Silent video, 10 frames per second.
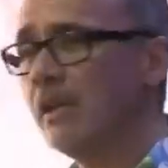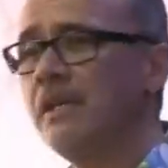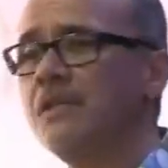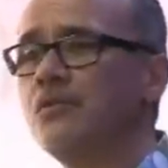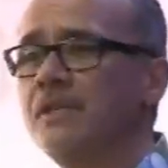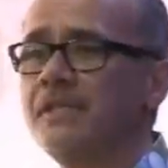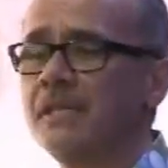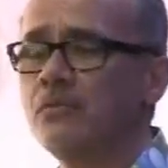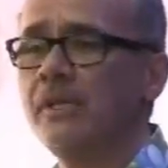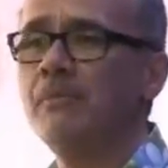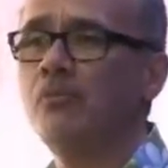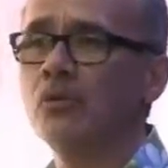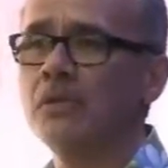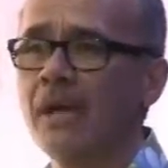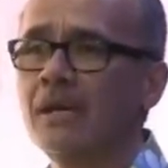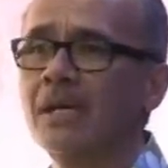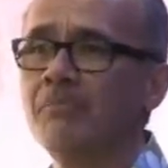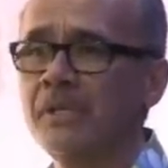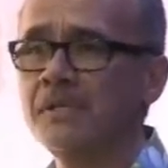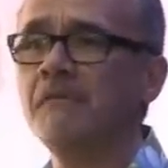One of the things, Chris, that's really important to our
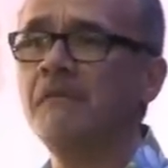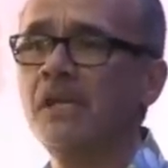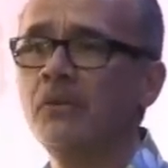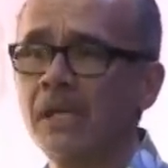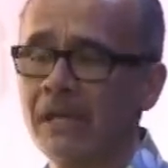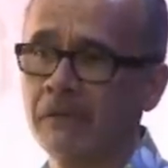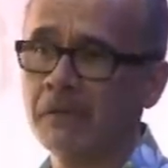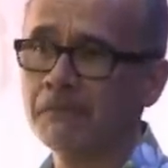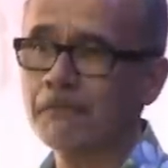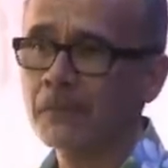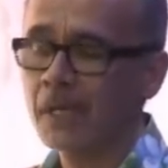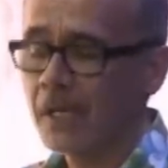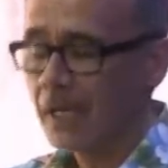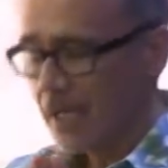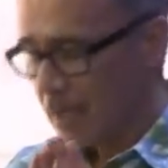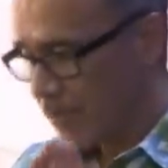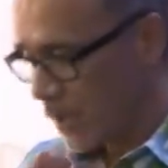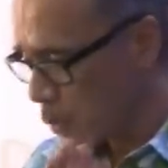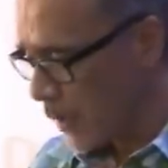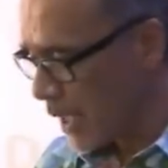company is the figure 11.
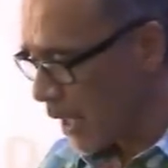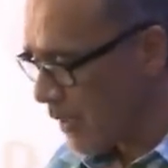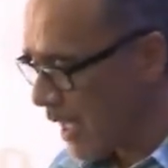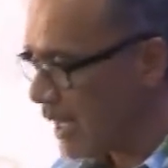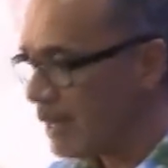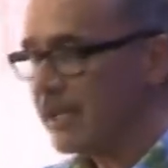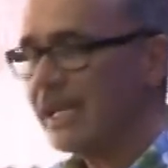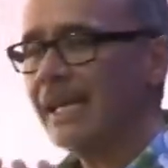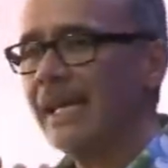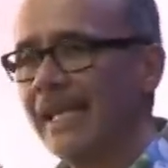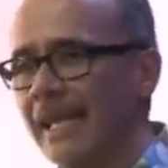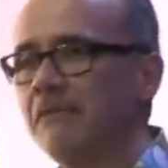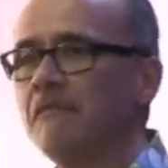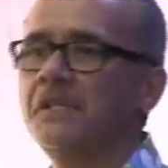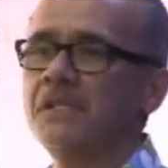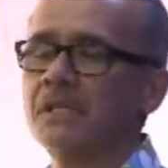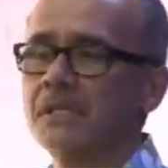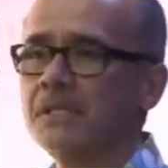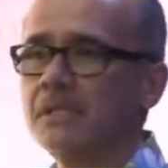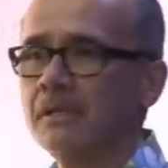Because we know that every 11
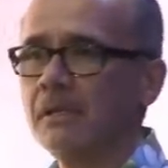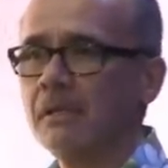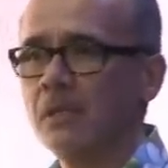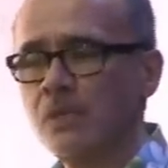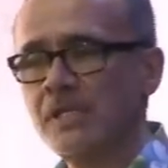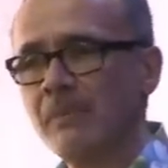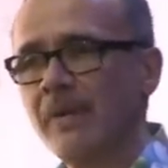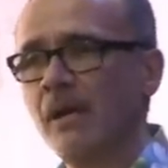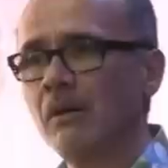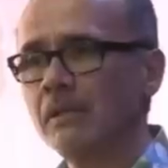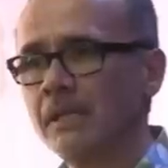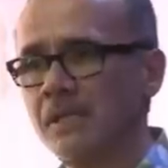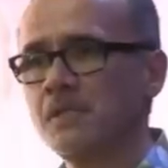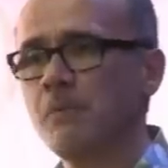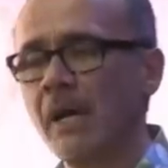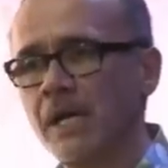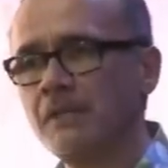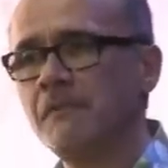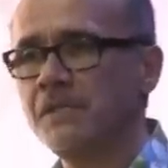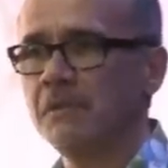visitors that we somehow can
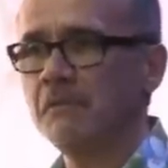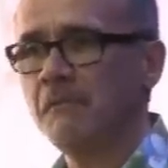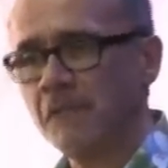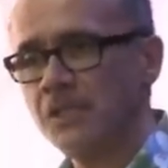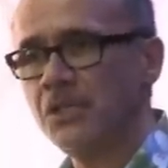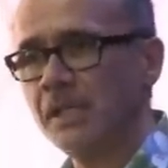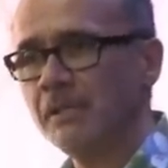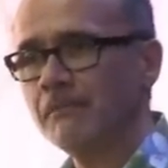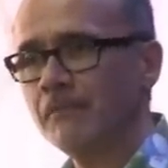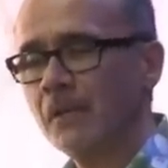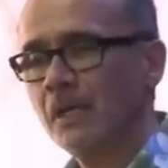inspire to visit Fiji,